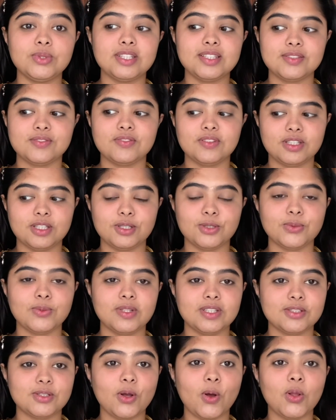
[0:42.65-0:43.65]
This video
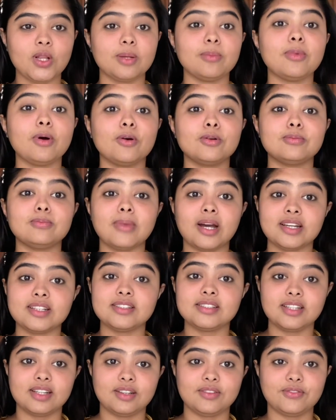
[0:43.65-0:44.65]
is all about
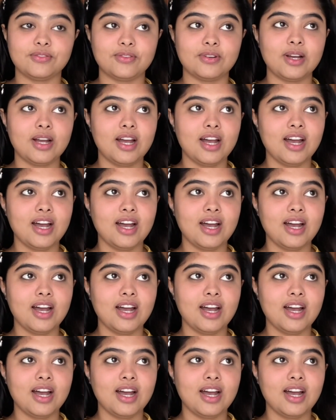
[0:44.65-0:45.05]
myself.